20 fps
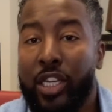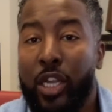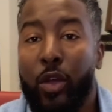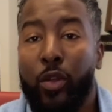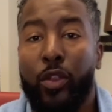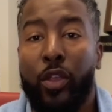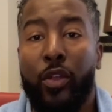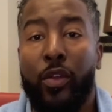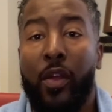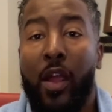
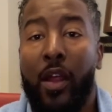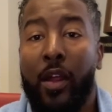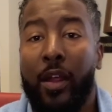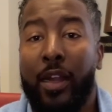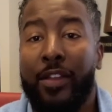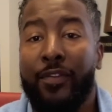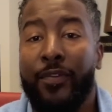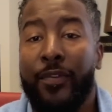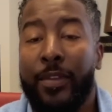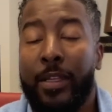note. You are going
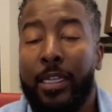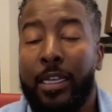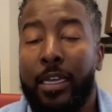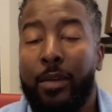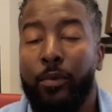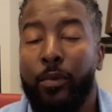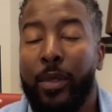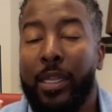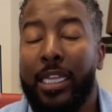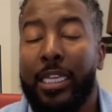to uh,
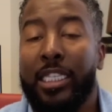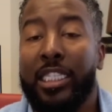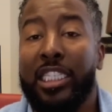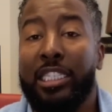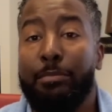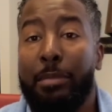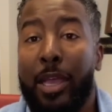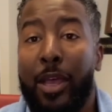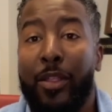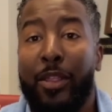really
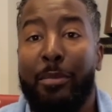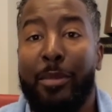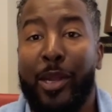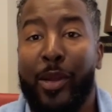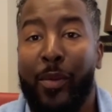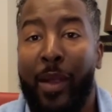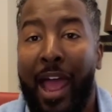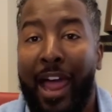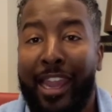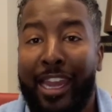smell the
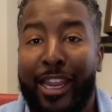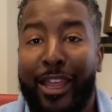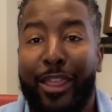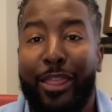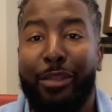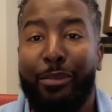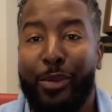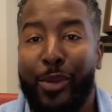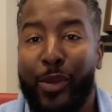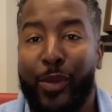minerality
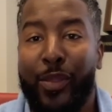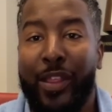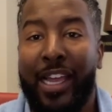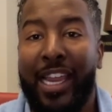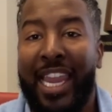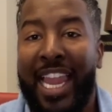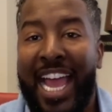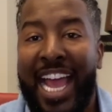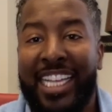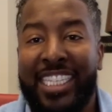through the
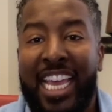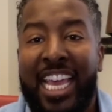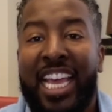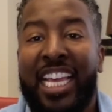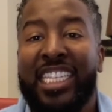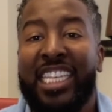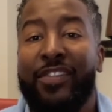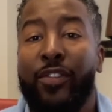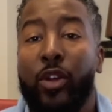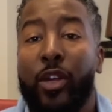glass.
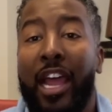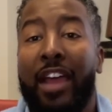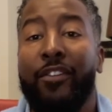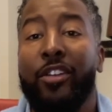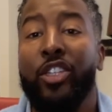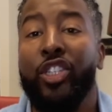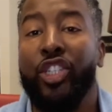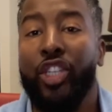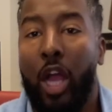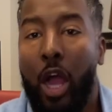It's even going to have a
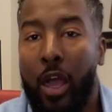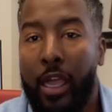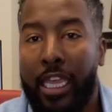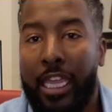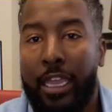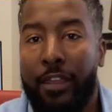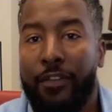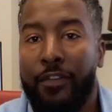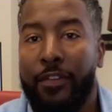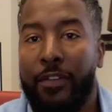
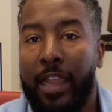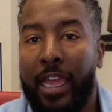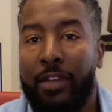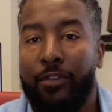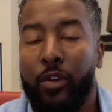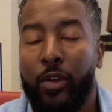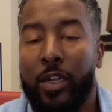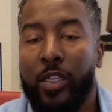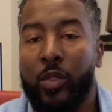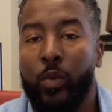chalky
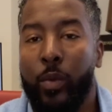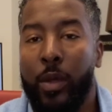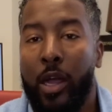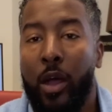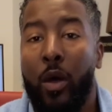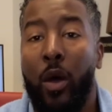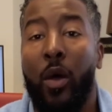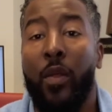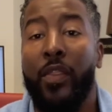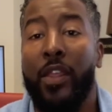flavor as
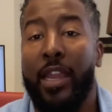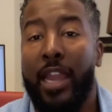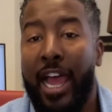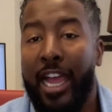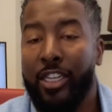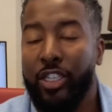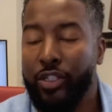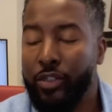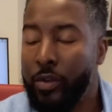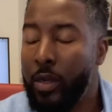well on the
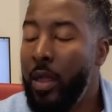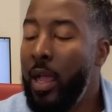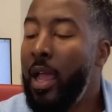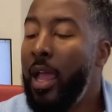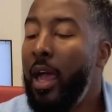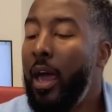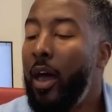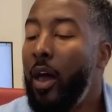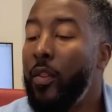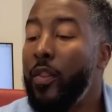nostril,
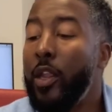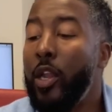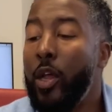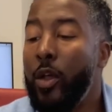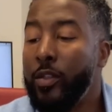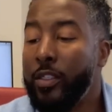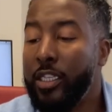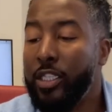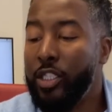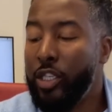on the
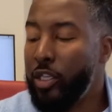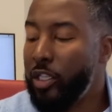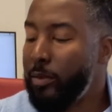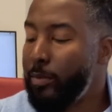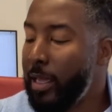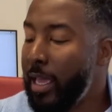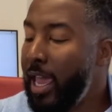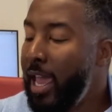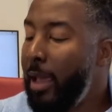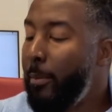nose, excuse
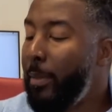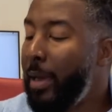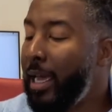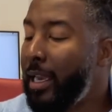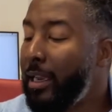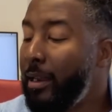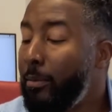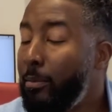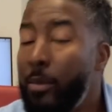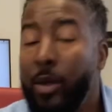me.
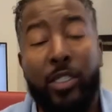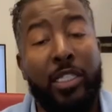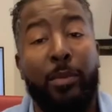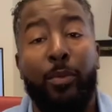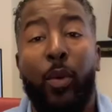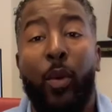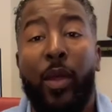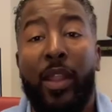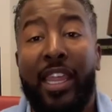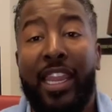But most
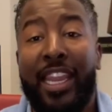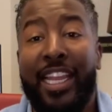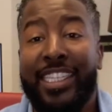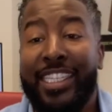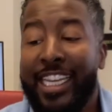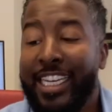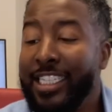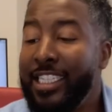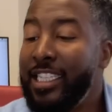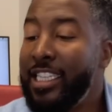importantly, let's
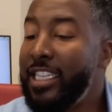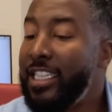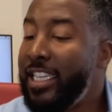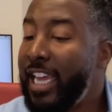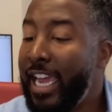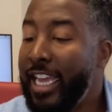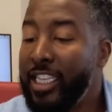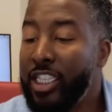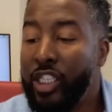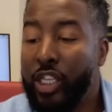get into the
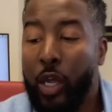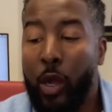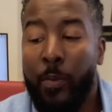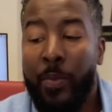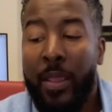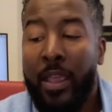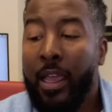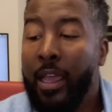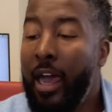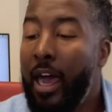taste. So
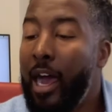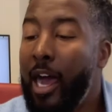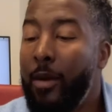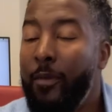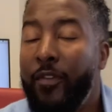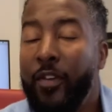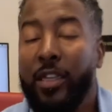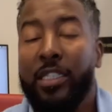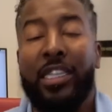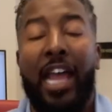uh,
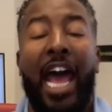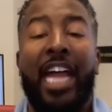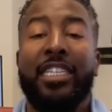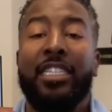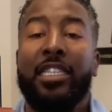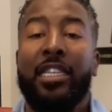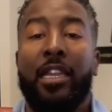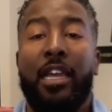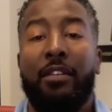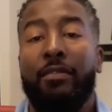first, I
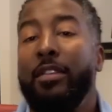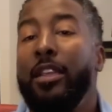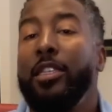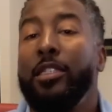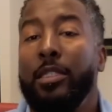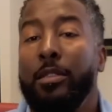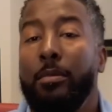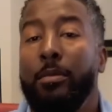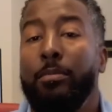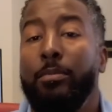just love
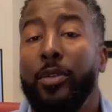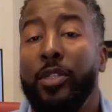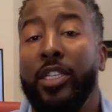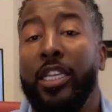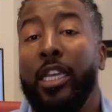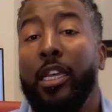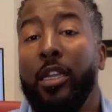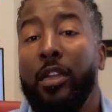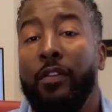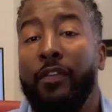this
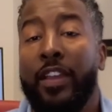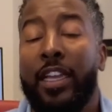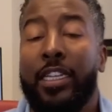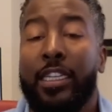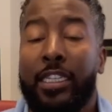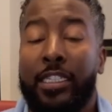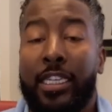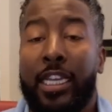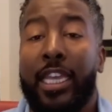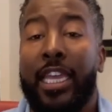particular
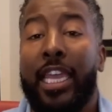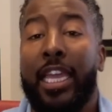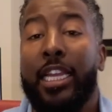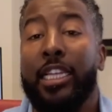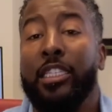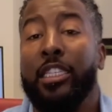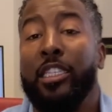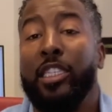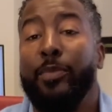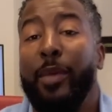vintage. Again,
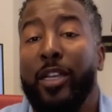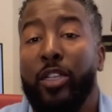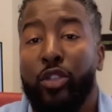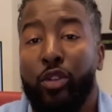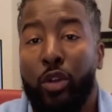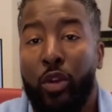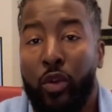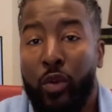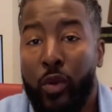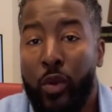it's a special
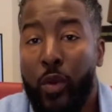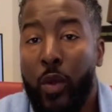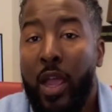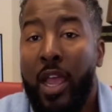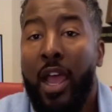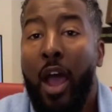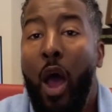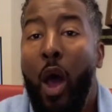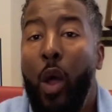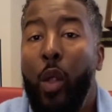crew.
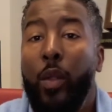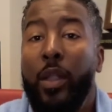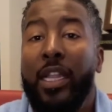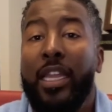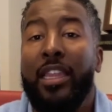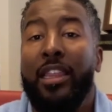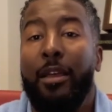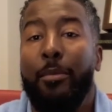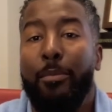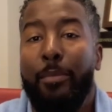Only
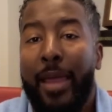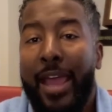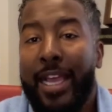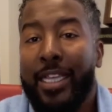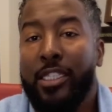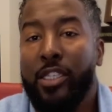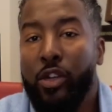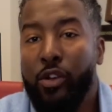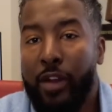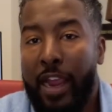the
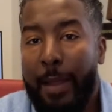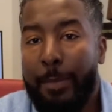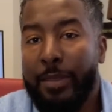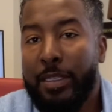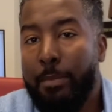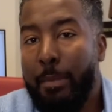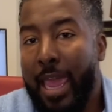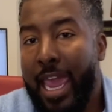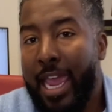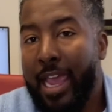best grapes
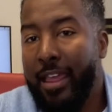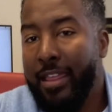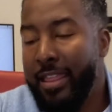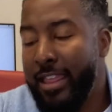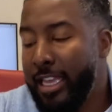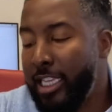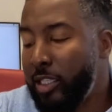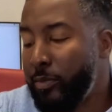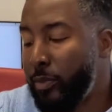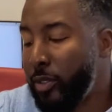make
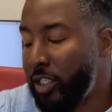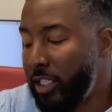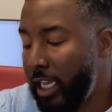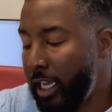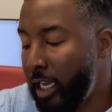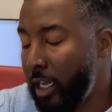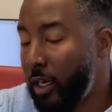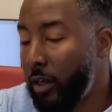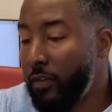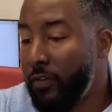this
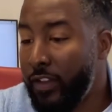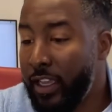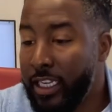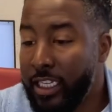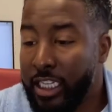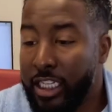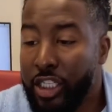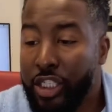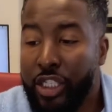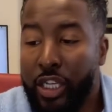particular
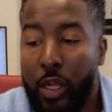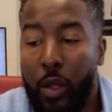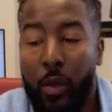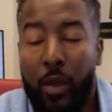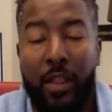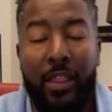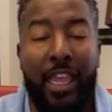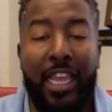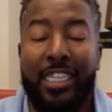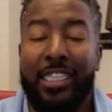vintage. So
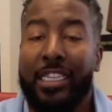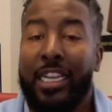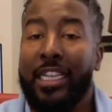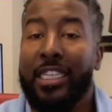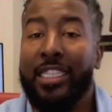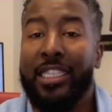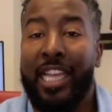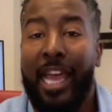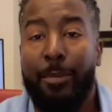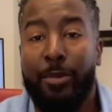it's an
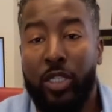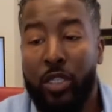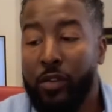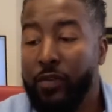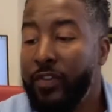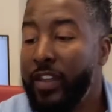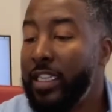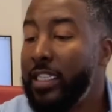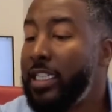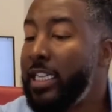exceptional
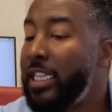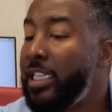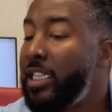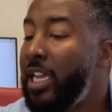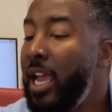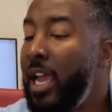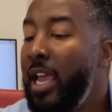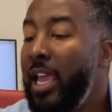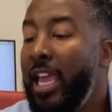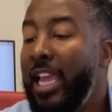vintage.
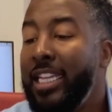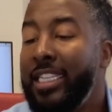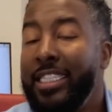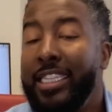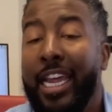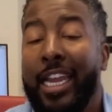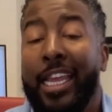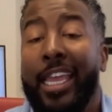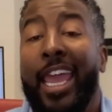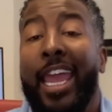It's
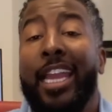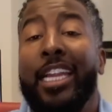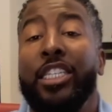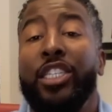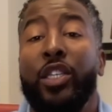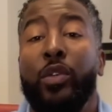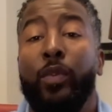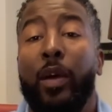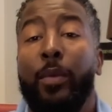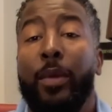dedicated
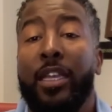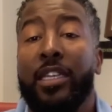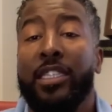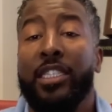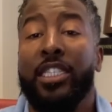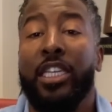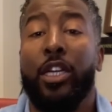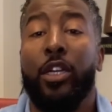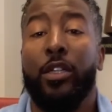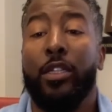to what we
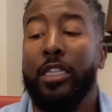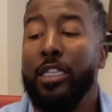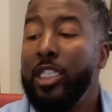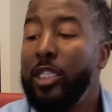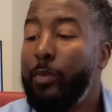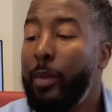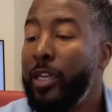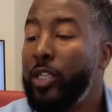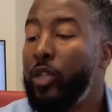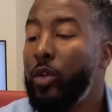consider the
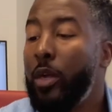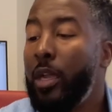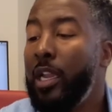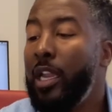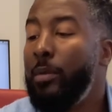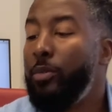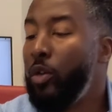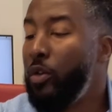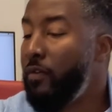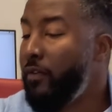special
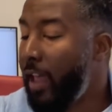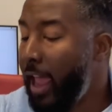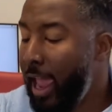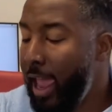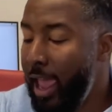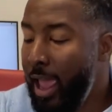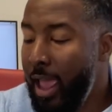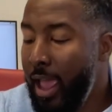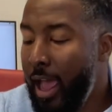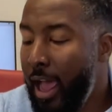club cuvee.
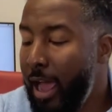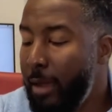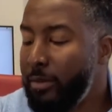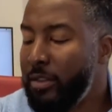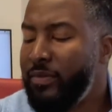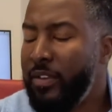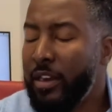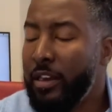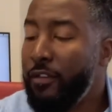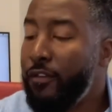Um, it's
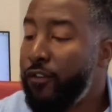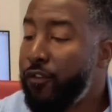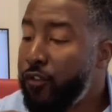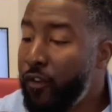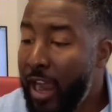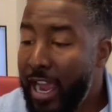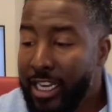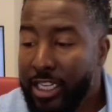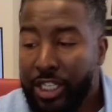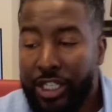very
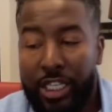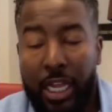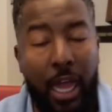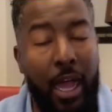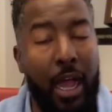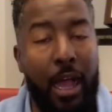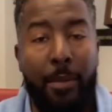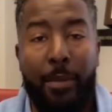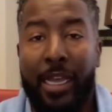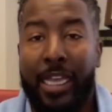fresh.
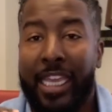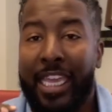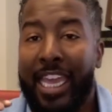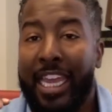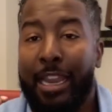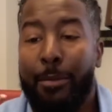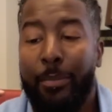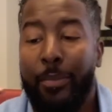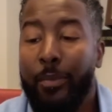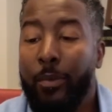Um, again,
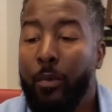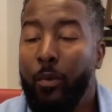it,